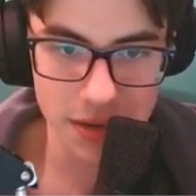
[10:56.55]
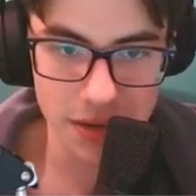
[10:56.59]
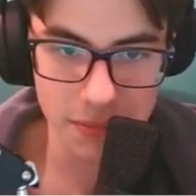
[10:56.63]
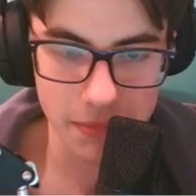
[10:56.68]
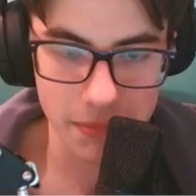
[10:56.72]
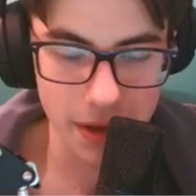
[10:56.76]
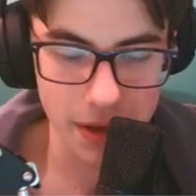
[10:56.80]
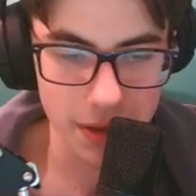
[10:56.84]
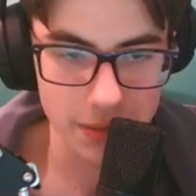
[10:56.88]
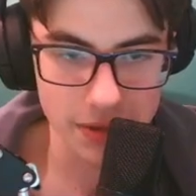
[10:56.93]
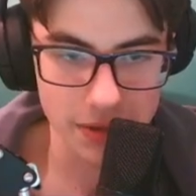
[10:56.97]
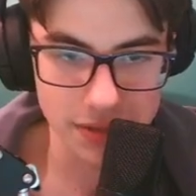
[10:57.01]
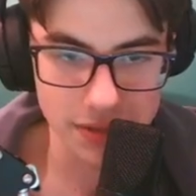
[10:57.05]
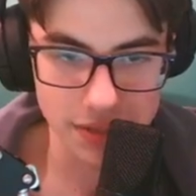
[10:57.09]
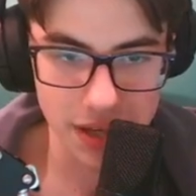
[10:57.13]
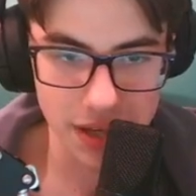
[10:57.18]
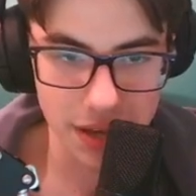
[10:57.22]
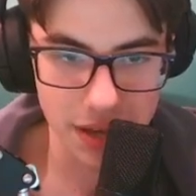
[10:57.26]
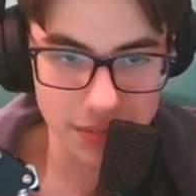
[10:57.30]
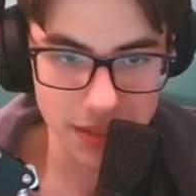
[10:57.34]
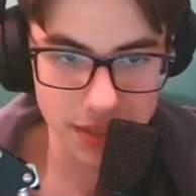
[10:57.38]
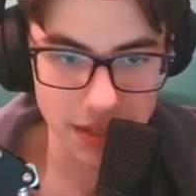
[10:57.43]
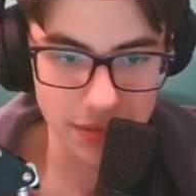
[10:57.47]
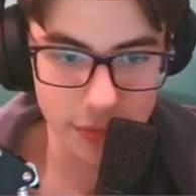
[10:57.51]
Maybe it's
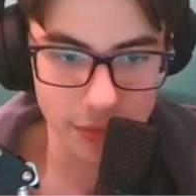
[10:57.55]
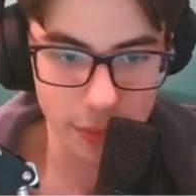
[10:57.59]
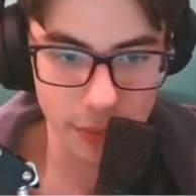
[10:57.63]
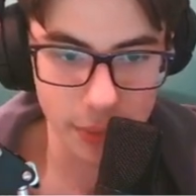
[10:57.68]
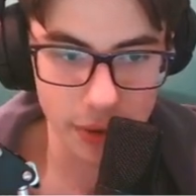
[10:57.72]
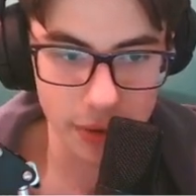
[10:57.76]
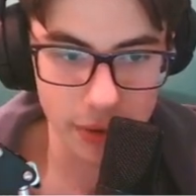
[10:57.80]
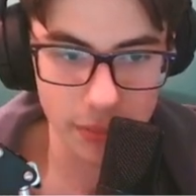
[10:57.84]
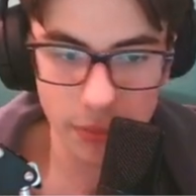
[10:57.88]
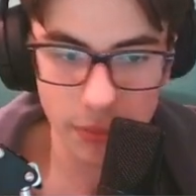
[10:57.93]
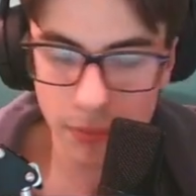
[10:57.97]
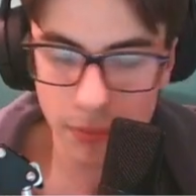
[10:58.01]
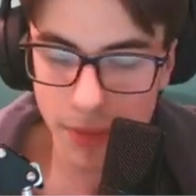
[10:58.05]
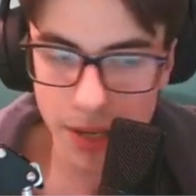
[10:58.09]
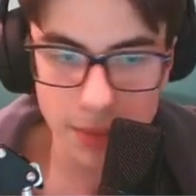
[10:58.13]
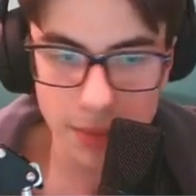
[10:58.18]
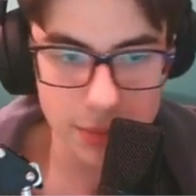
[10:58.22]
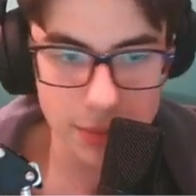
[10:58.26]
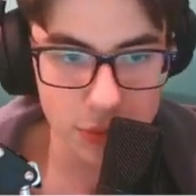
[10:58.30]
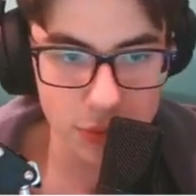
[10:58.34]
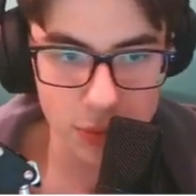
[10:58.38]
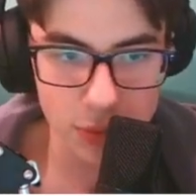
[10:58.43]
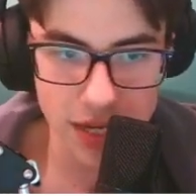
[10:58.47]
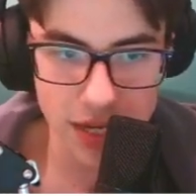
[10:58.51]
time to give up on it, but maybe
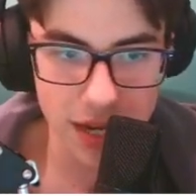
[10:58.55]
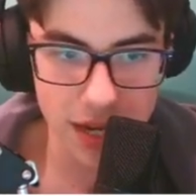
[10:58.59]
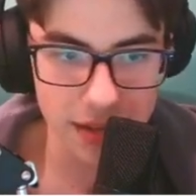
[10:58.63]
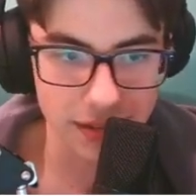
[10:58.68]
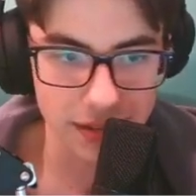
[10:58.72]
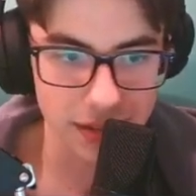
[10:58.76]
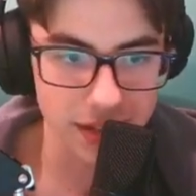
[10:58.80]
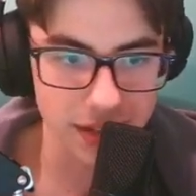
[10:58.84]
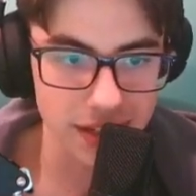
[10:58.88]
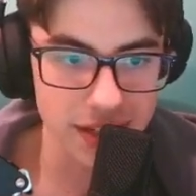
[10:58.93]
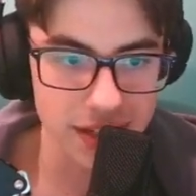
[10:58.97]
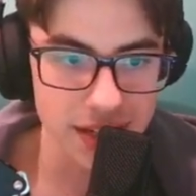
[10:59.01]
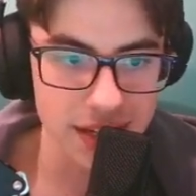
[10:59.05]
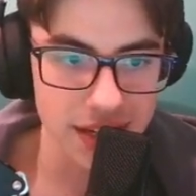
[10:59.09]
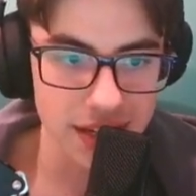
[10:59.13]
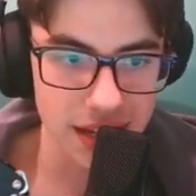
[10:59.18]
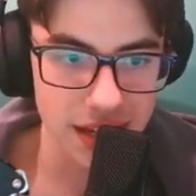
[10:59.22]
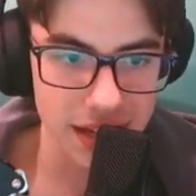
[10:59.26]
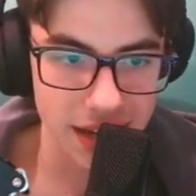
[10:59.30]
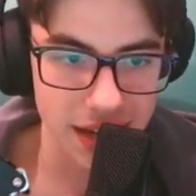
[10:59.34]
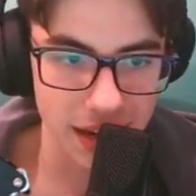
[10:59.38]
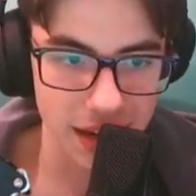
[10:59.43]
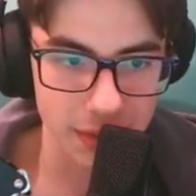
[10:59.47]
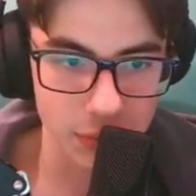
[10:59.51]
if we nail it,
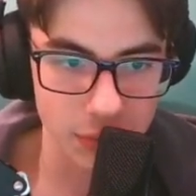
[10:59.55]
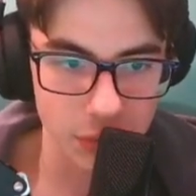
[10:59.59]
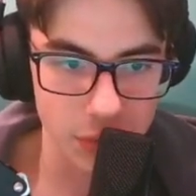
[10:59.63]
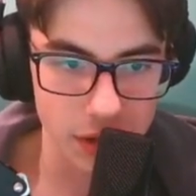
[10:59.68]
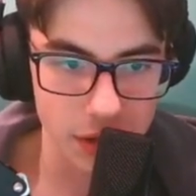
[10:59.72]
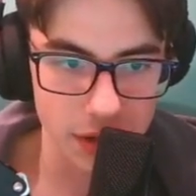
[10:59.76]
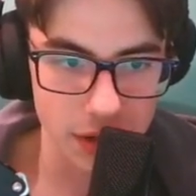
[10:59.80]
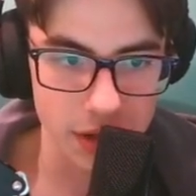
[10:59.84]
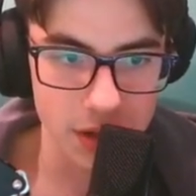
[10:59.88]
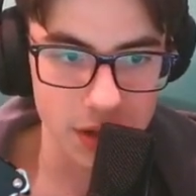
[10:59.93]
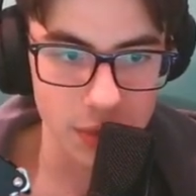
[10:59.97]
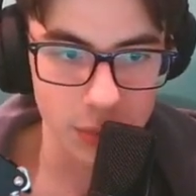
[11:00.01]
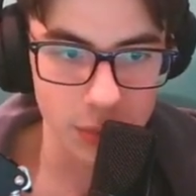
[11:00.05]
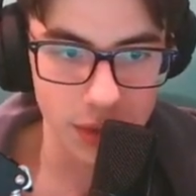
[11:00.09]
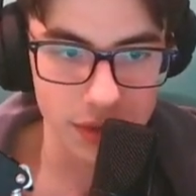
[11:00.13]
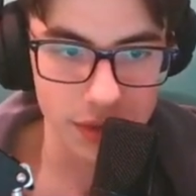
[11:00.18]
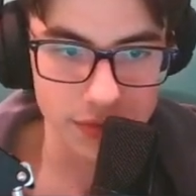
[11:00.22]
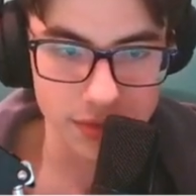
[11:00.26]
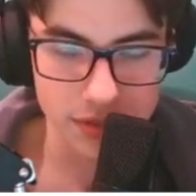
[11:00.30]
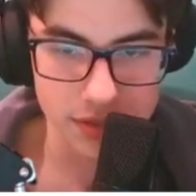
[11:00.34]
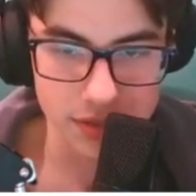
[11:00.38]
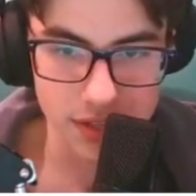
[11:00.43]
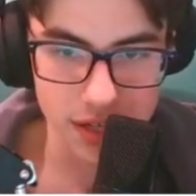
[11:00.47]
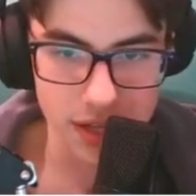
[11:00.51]
it can work. We'll have
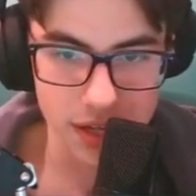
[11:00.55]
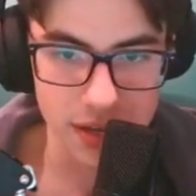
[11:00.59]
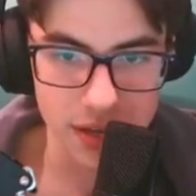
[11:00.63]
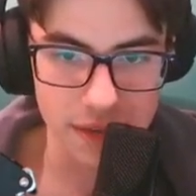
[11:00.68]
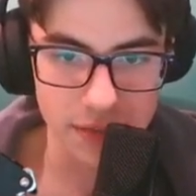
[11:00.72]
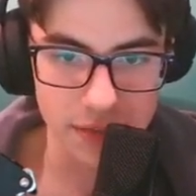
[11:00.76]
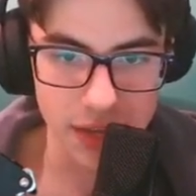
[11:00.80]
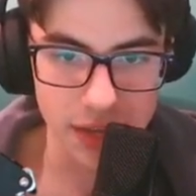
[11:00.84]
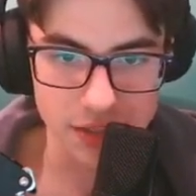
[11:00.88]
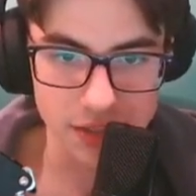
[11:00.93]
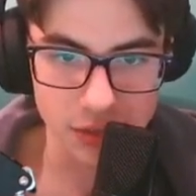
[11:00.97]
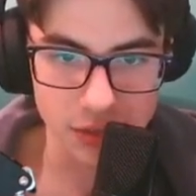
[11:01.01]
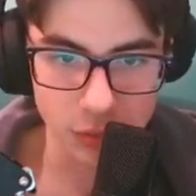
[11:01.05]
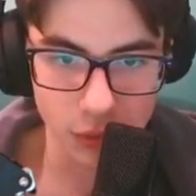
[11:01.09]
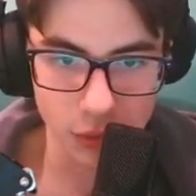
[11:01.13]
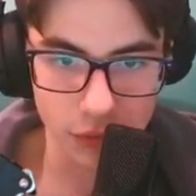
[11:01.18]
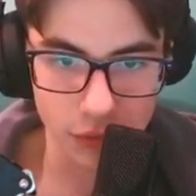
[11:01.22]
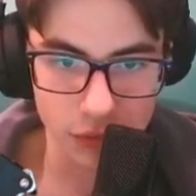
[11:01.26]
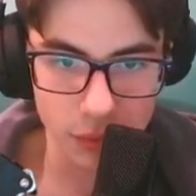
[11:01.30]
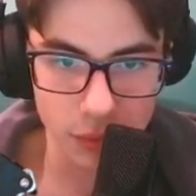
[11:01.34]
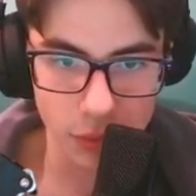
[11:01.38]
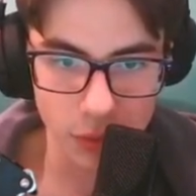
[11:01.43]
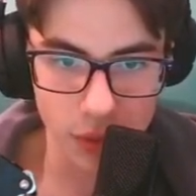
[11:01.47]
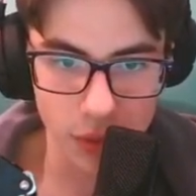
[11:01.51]
to see. That's a
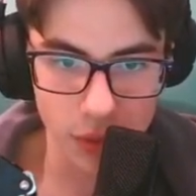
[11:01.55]
lovely ball